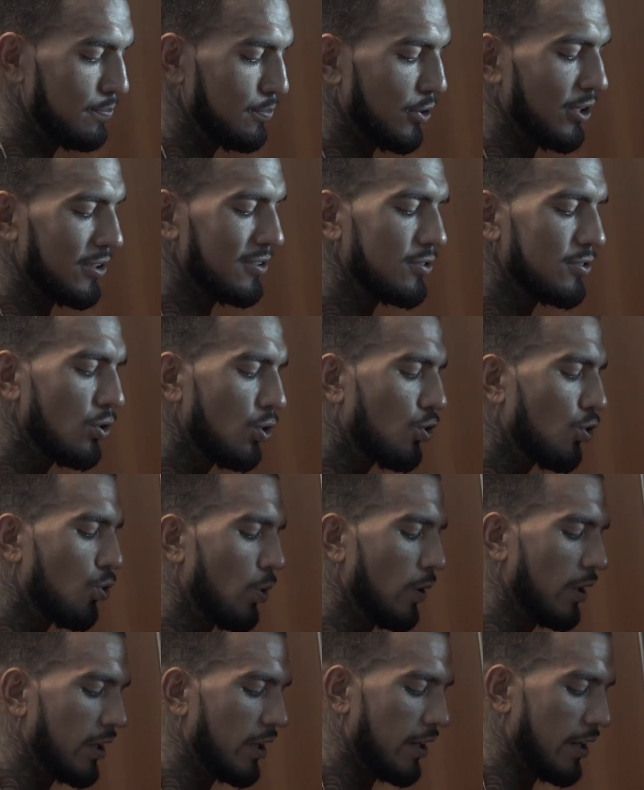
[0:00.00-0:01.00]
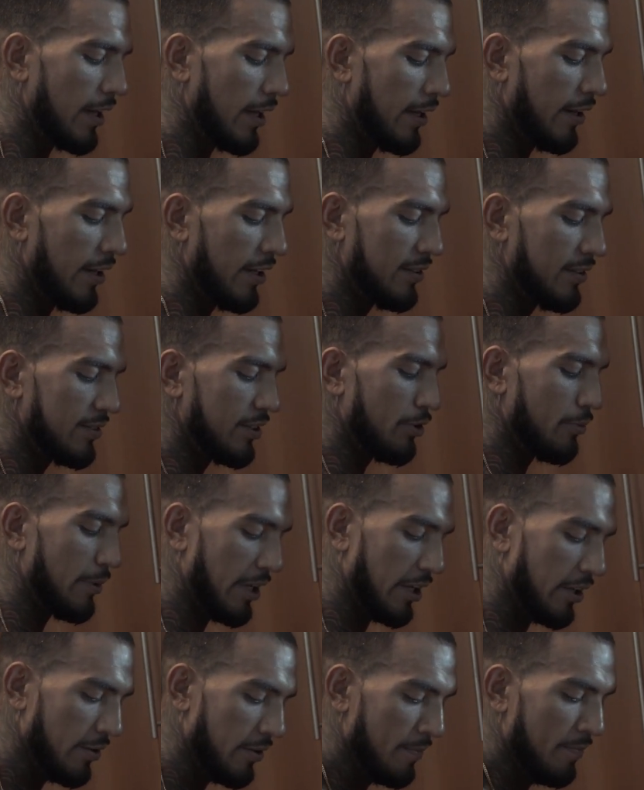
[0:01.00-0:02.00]
but it's so quick and easy to
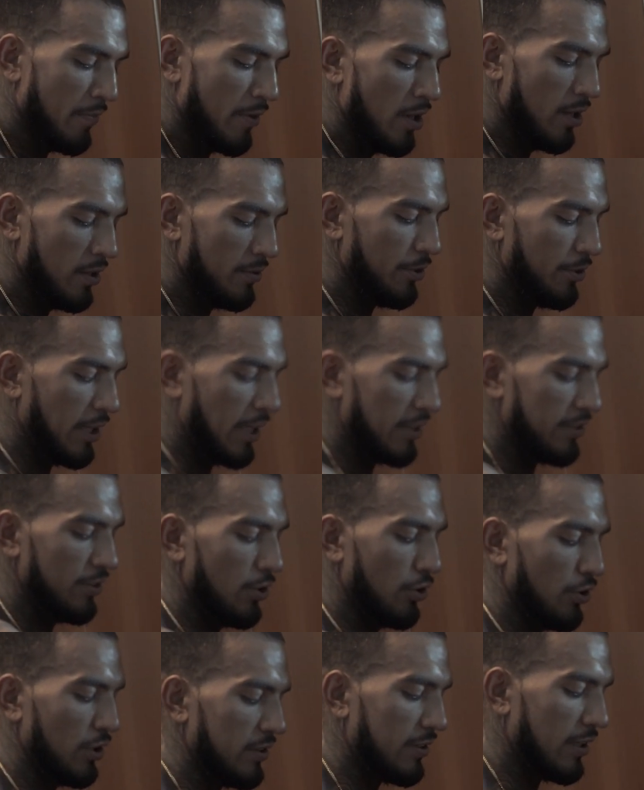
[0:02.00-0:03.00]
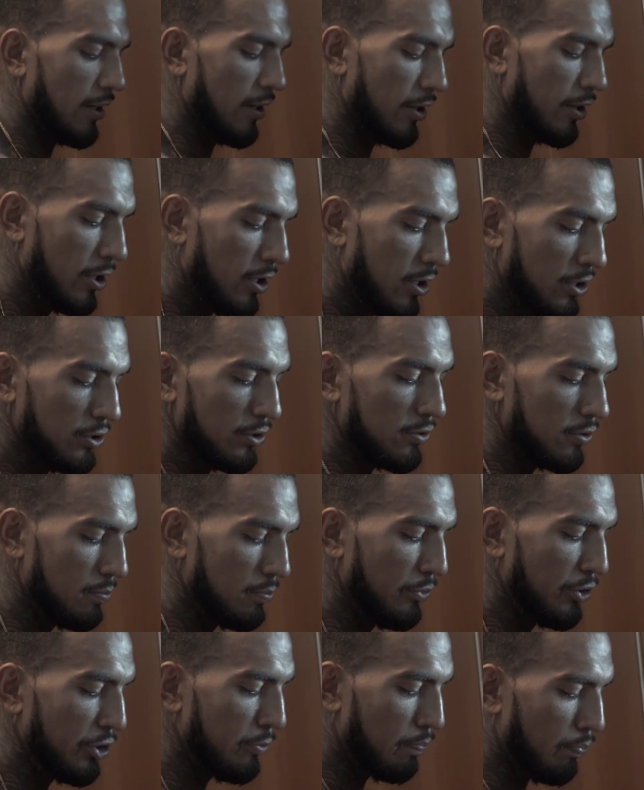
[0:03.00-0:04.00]
make. If you guys notice, I literally just
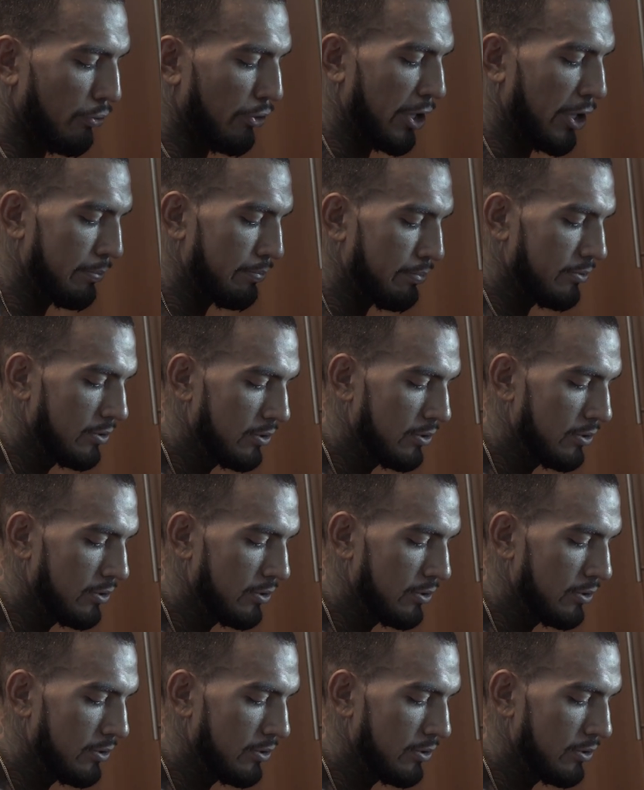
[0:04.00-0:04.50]
meal prep